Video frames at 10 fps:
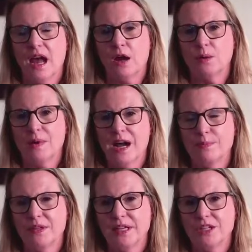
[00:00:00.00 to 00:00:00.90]
Our
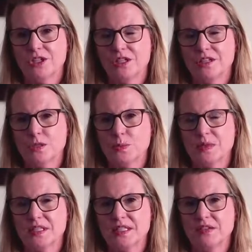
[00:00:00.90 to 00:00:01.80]
population is
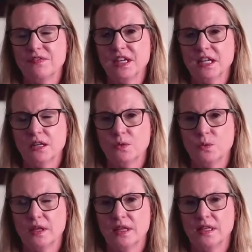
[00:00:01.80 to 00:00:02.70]
specific
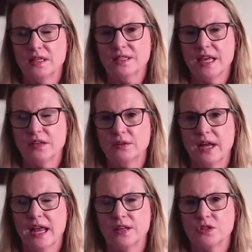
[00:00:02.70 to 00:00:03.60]
within the center
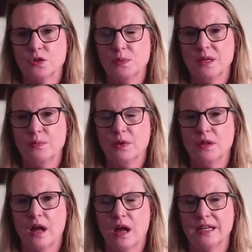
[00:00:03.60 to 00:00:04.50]
as to
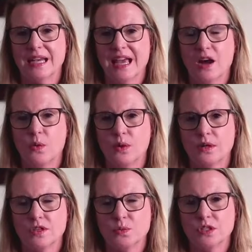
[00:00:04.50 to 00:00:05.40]
people on CalWorks,